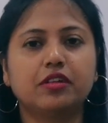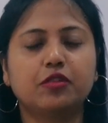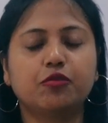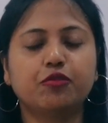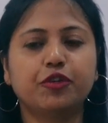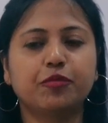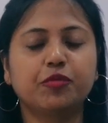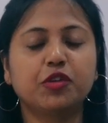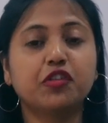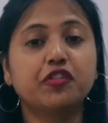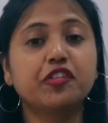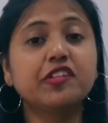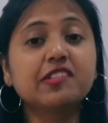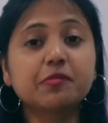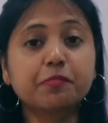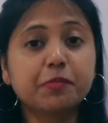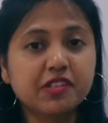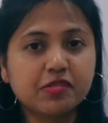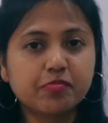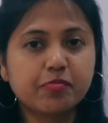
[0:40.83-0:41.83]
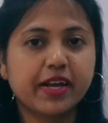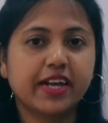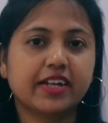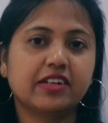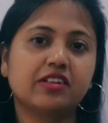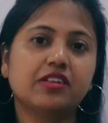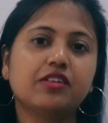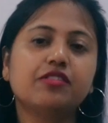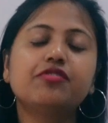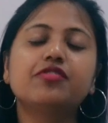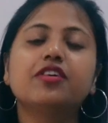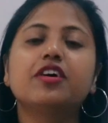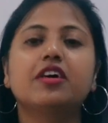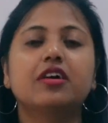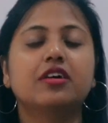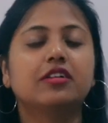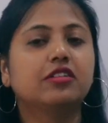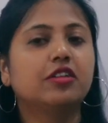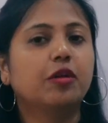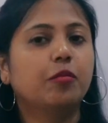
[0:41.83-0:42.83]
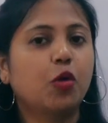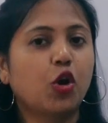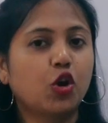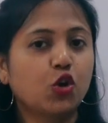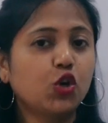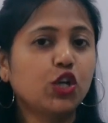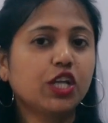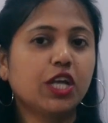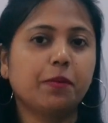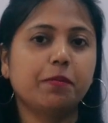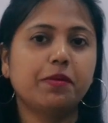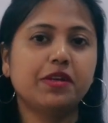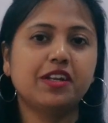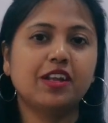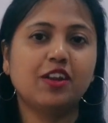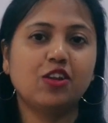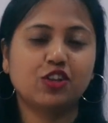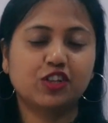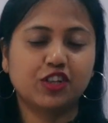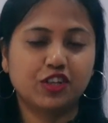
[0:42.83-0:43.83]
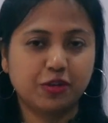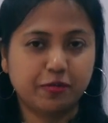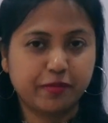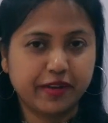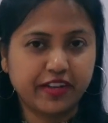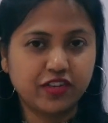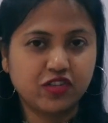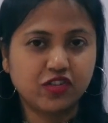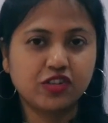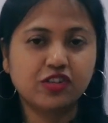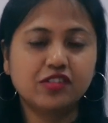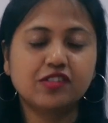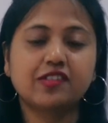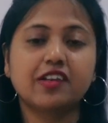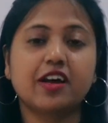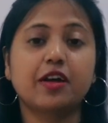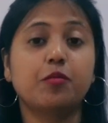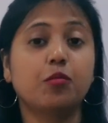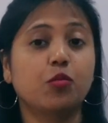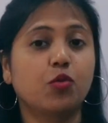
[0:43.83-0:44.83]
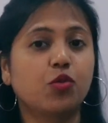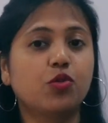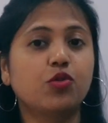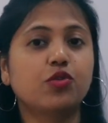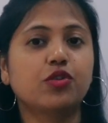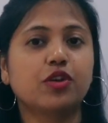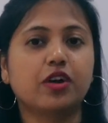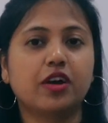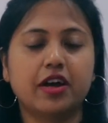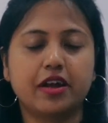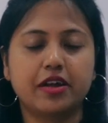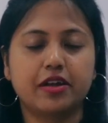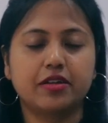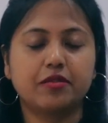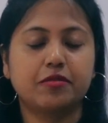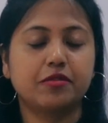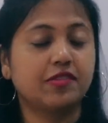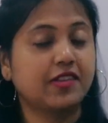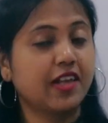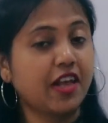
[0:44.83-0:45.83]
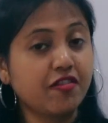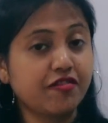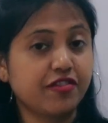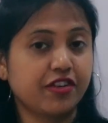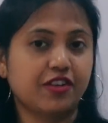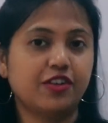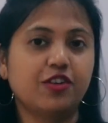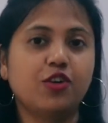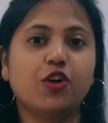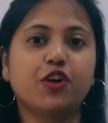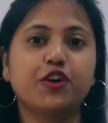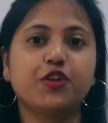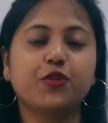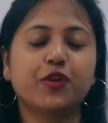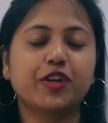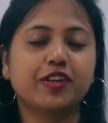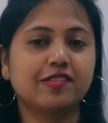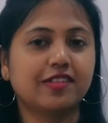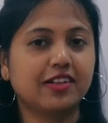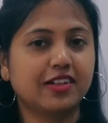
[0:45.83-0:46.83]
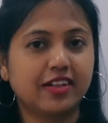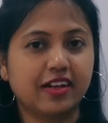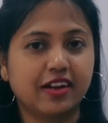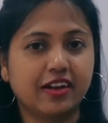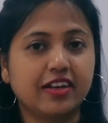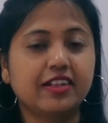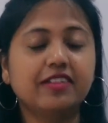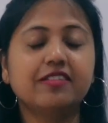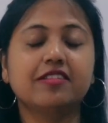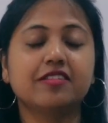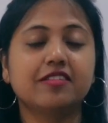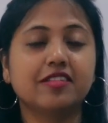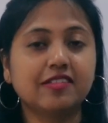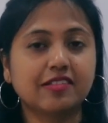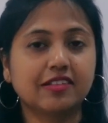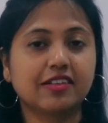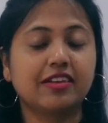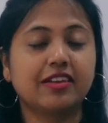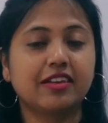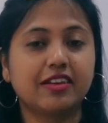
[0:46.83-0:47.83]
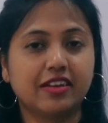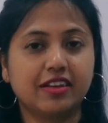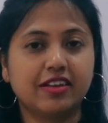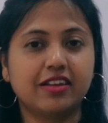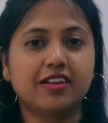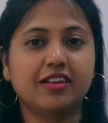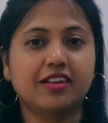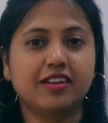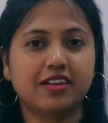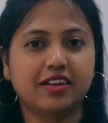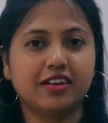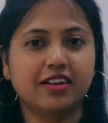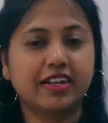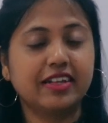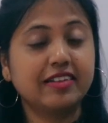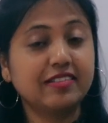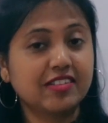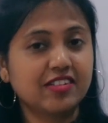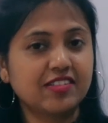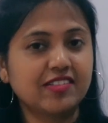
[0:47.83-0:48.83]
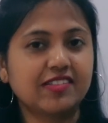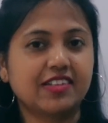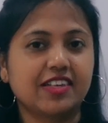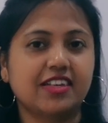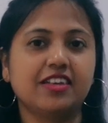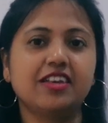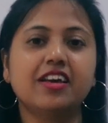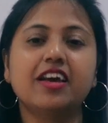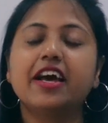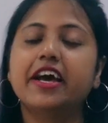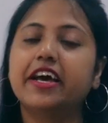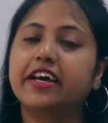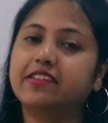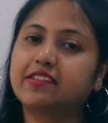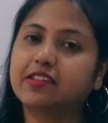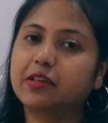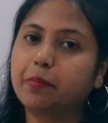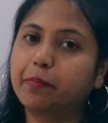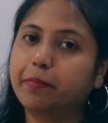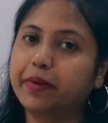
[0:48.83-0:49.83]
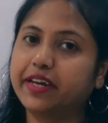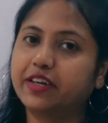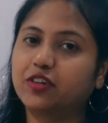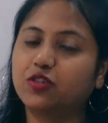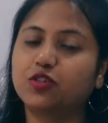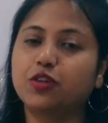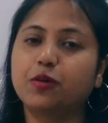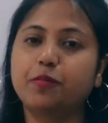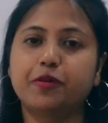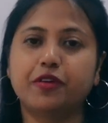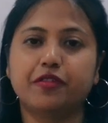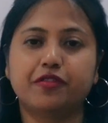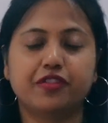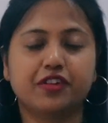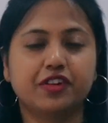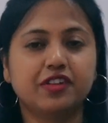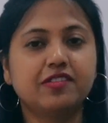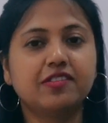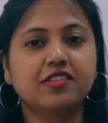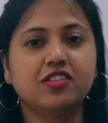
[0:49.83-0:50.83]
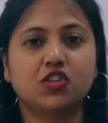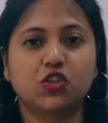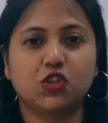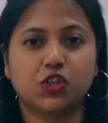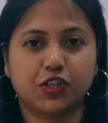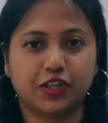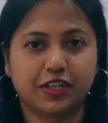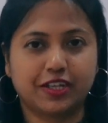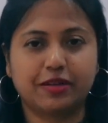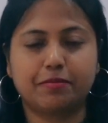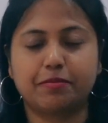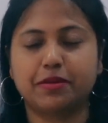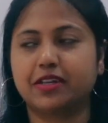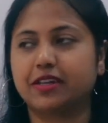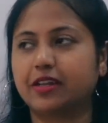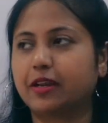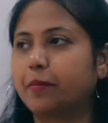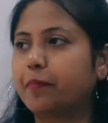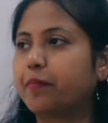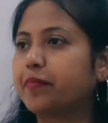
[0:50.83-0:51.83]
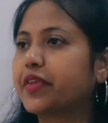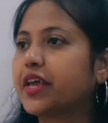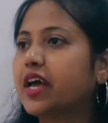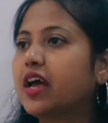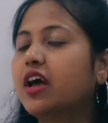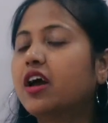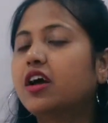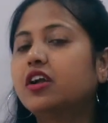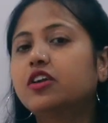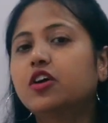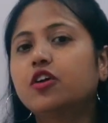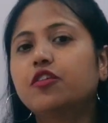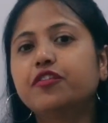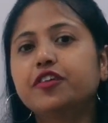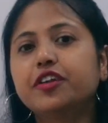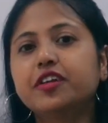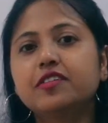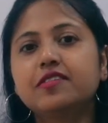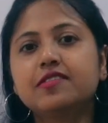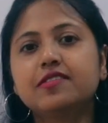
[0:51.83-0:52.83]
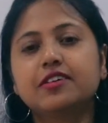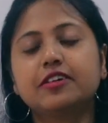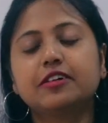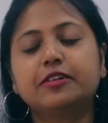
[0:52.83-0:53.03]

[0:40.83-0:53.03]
from the risk perspective, the borrowed capital or the debentures are more safer, or you can say they are less risky as compared to the preference share capital. Now, friends.